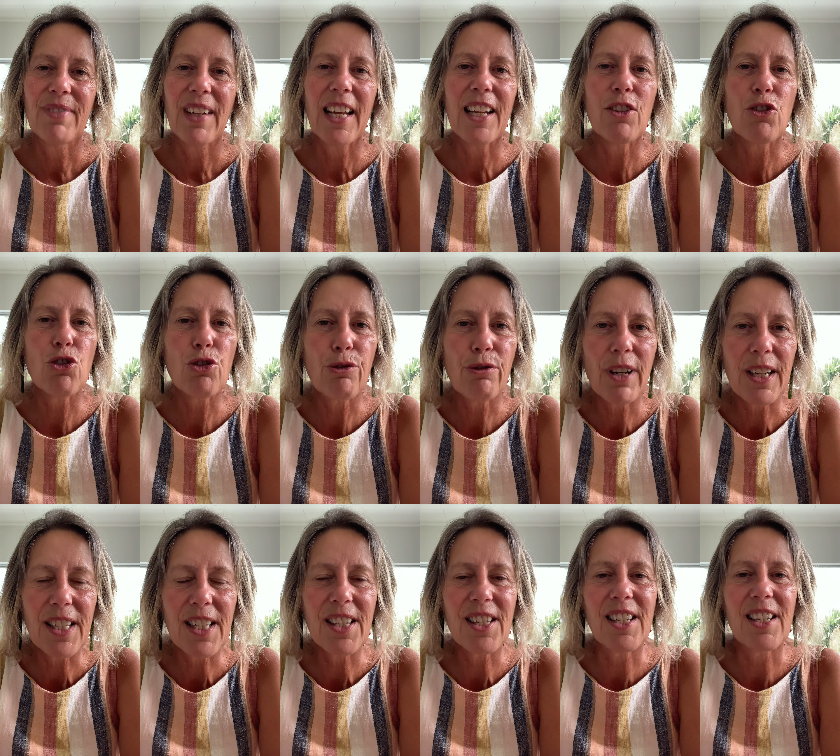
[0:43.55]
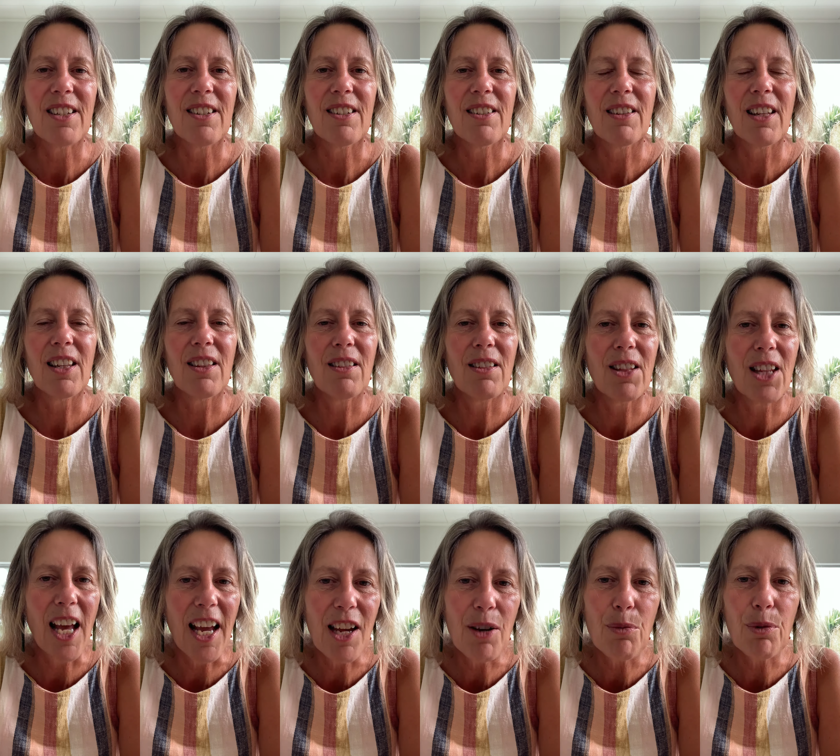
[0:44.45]
and trusted that
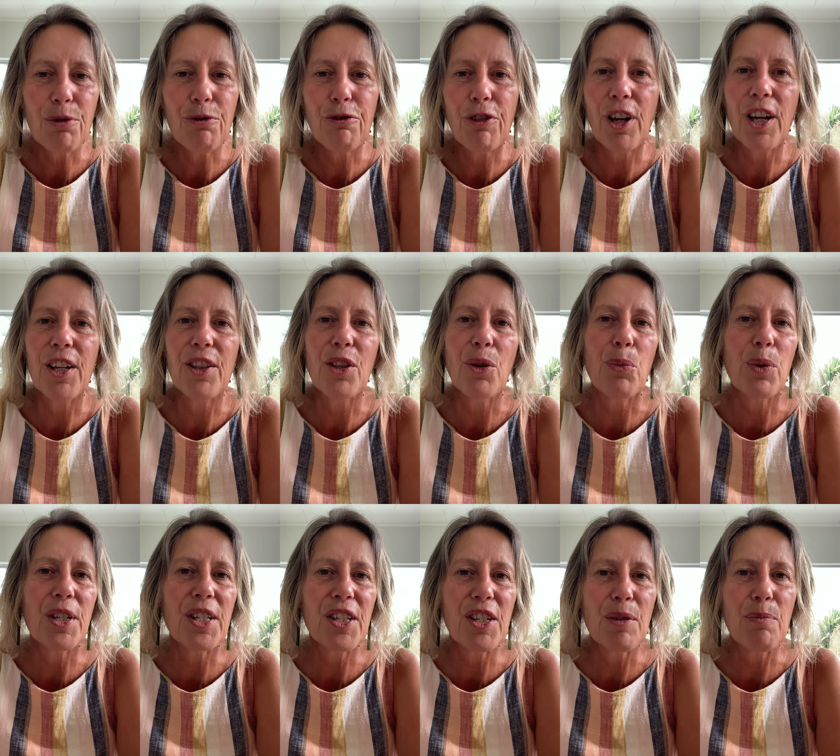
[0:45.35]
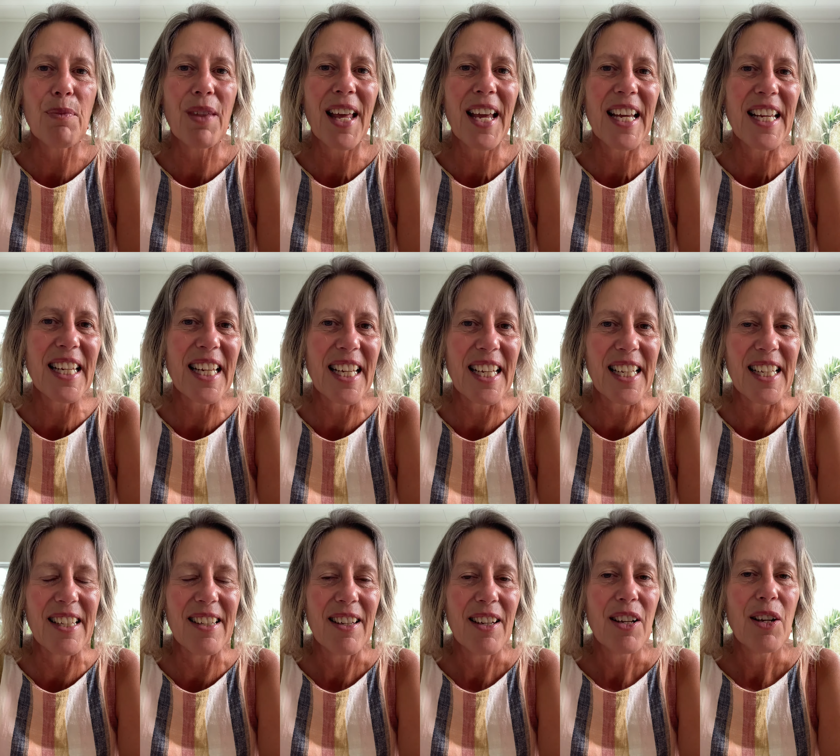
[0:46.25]
they would find the wisdom they
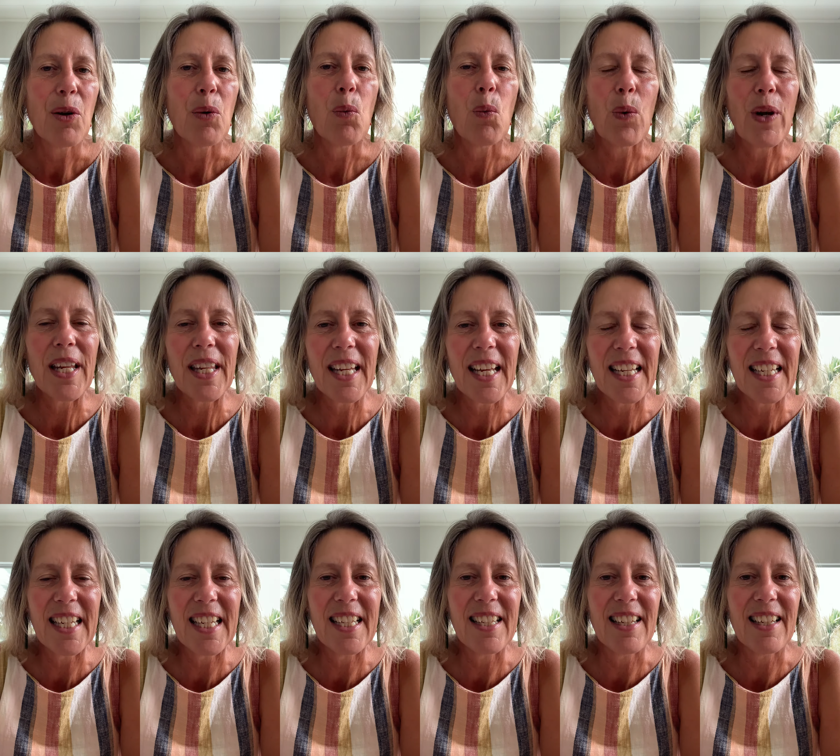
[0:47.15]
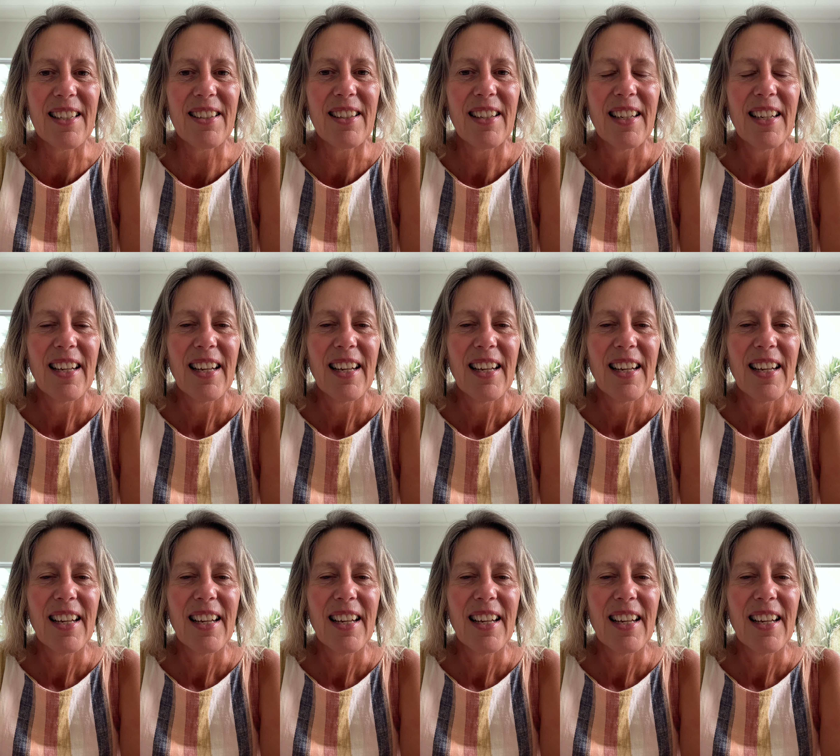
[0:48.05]
need when they need it